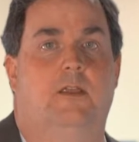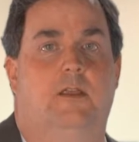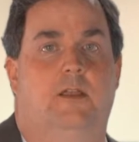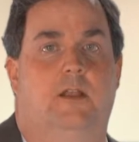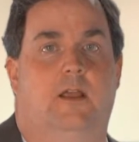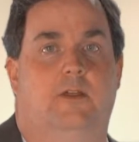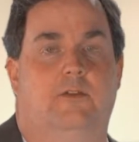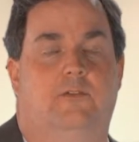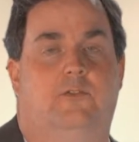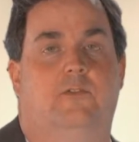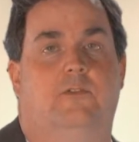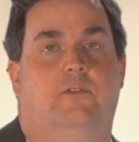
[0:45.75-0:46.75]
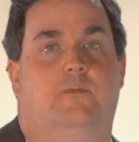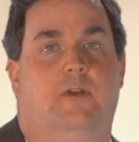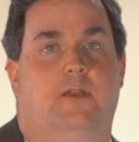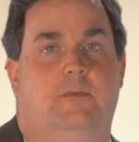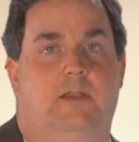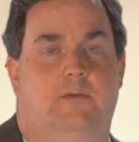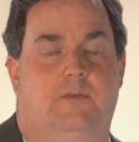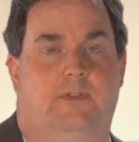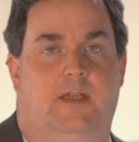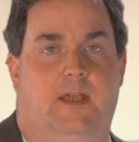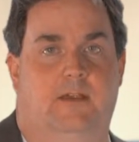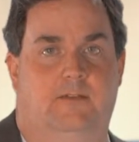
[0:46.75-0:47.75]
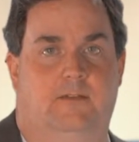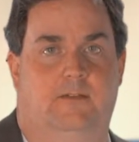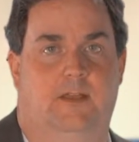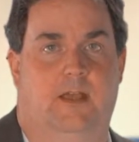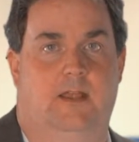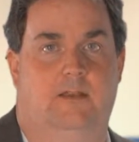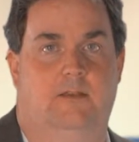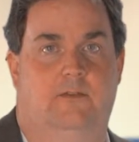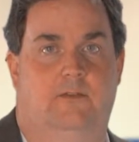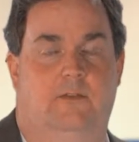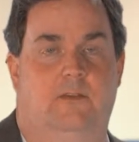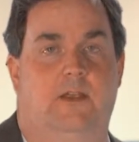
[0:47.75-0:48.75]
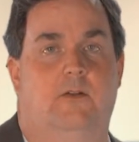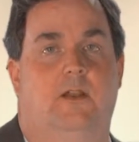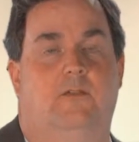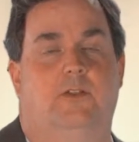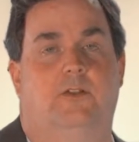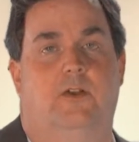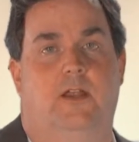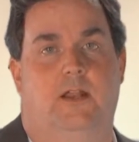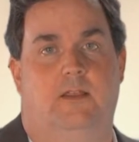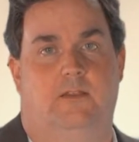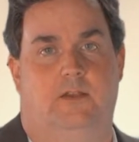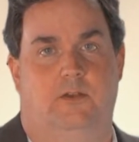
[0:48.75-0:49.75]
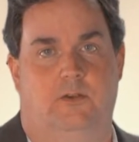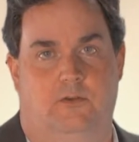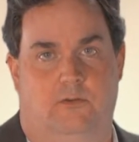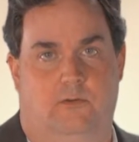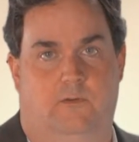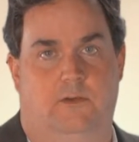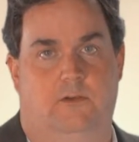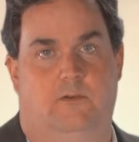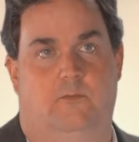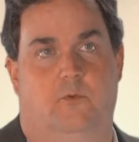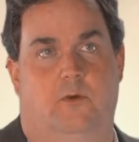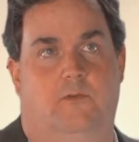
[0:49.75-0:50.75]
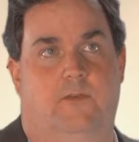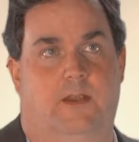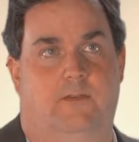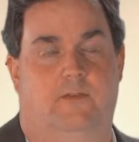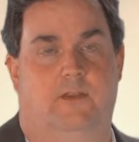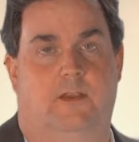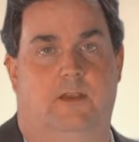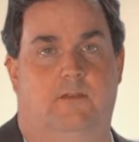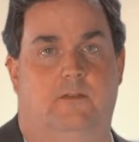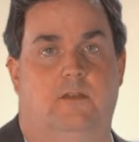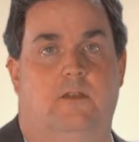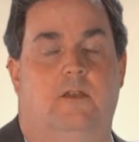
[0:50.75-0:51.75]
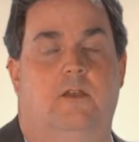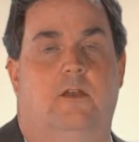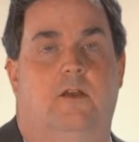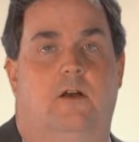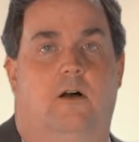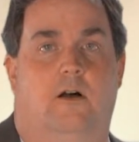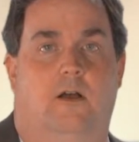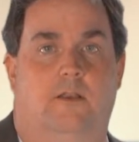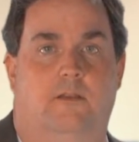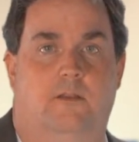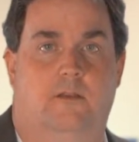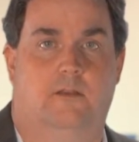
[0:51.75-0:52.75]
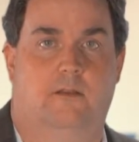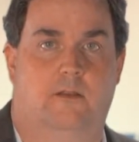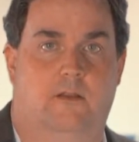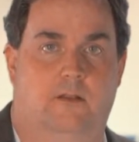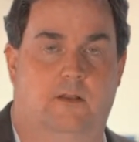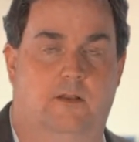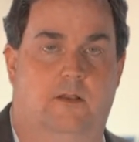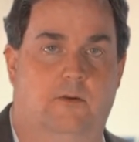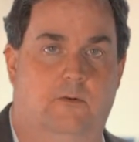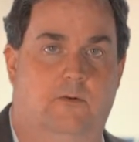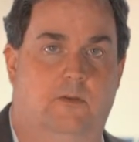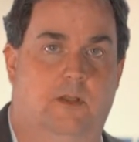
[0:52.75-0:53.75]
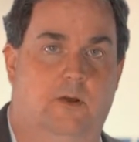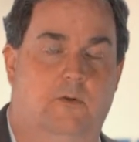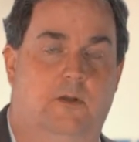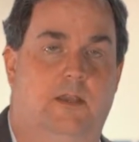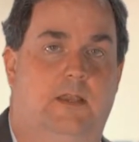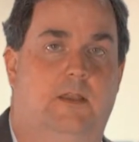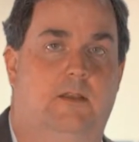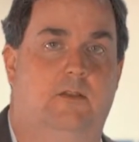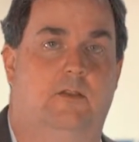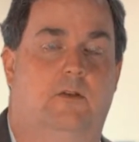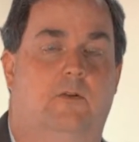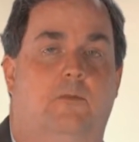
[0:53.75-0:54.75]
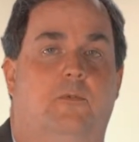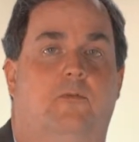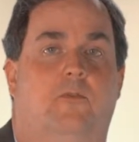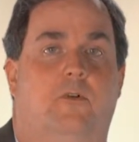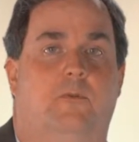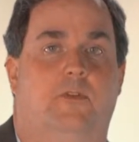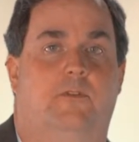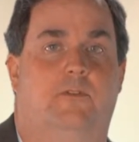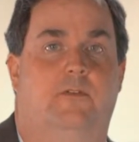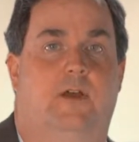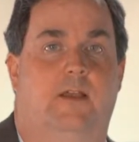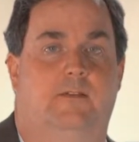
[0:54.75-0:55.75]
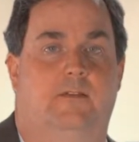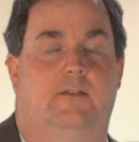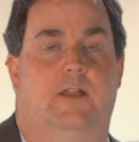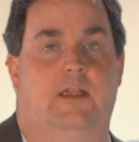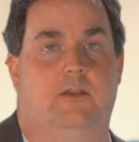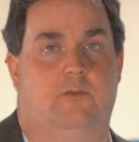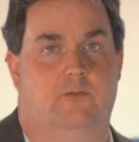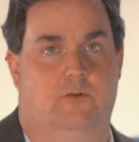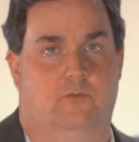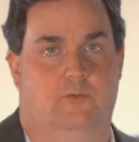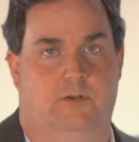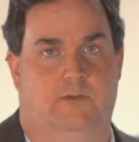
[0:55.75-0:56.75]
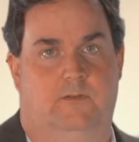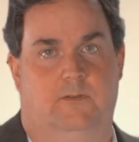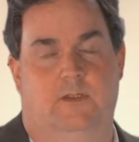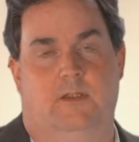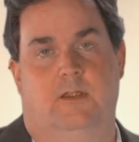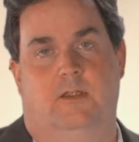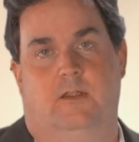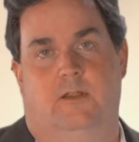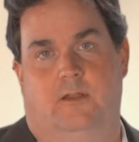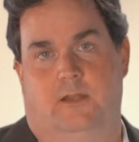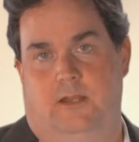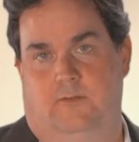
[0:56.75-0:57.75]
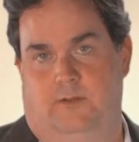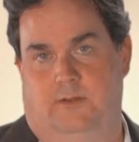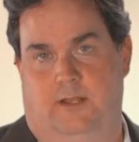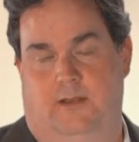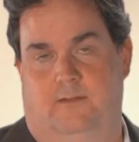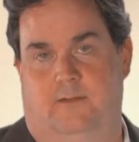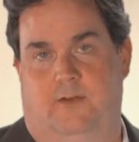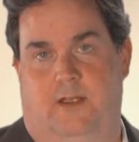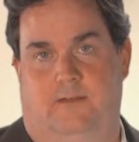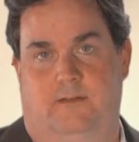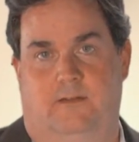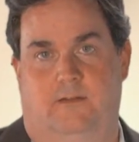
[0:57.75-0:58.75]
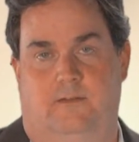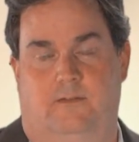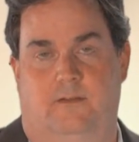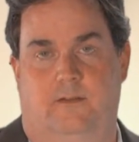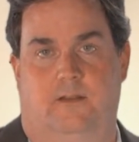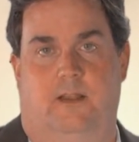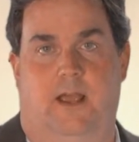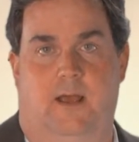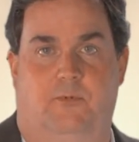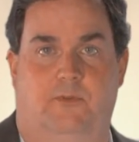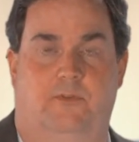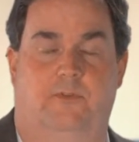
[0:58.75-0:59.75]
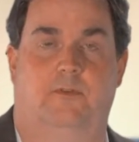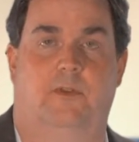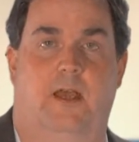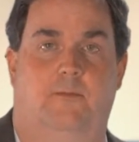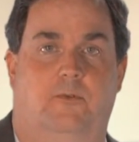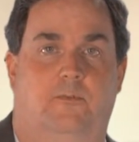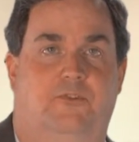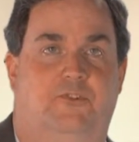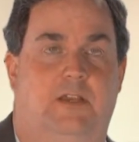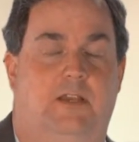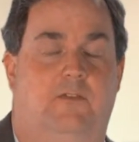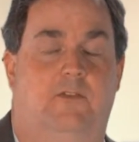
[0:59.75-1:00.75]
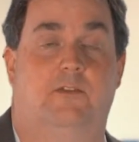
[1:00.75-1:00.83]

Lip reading: and how your students might be able to access that so that they don't have to learn anything new to use more advanced things on lower end and lower performance devices like Chromebooks, even Linux devices, Apple machines that